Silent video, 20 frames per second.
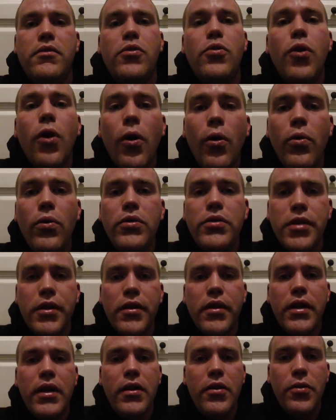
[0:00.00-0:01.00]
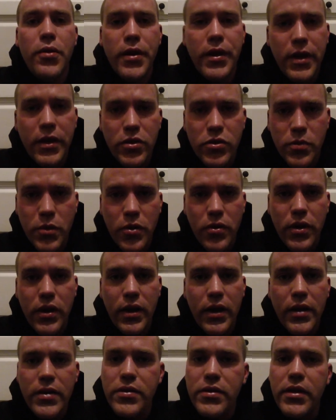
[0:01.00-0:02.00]
cold turkey quitting
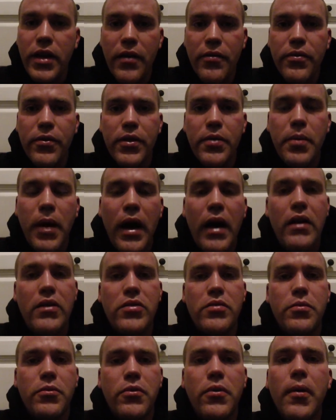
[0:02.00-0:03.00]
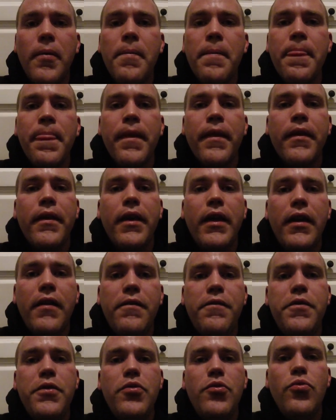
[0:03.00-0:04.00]
smoking is definitely possible
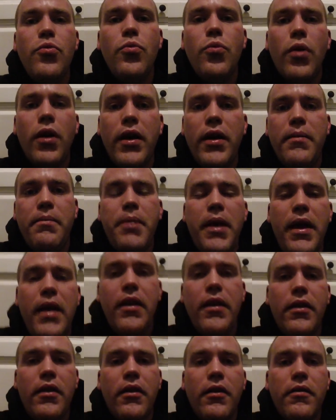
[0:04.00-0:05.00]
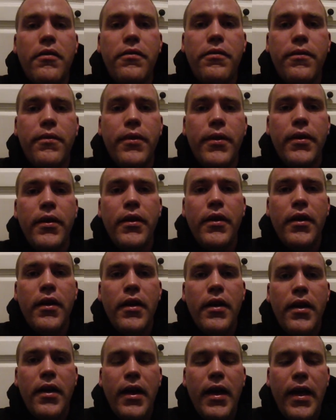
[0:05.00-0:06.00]
if you want it bad enough
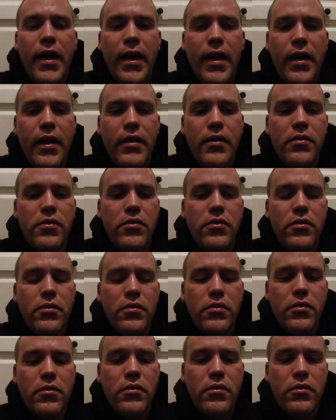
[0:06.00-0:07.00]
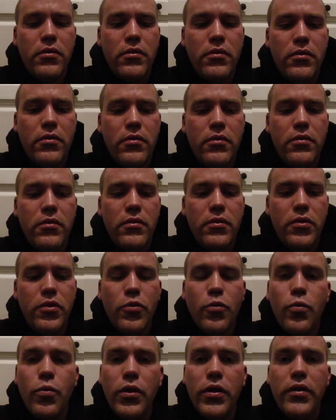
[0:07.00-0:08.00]
and
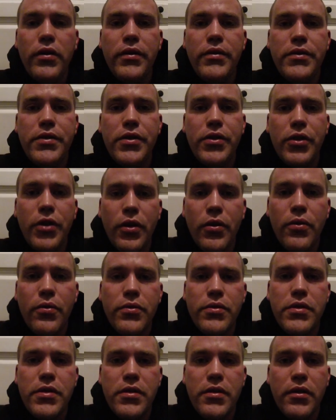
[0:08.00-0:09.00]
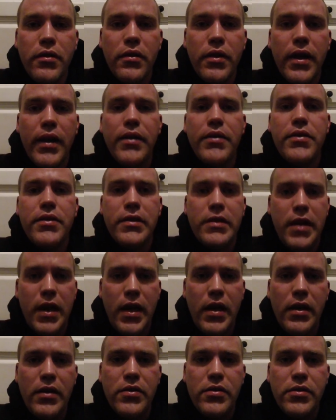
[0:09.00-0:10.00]
you're willing to go to the lengths it
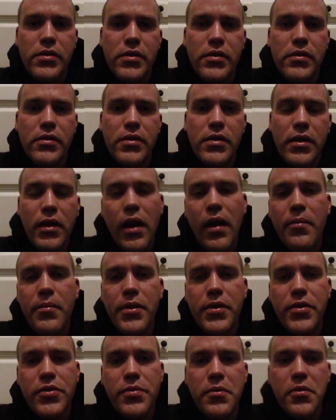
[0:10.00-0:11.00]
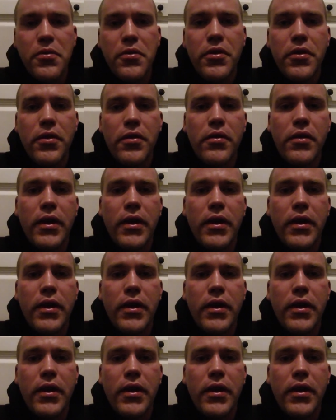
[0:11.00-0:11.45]
takes to not be a smoker.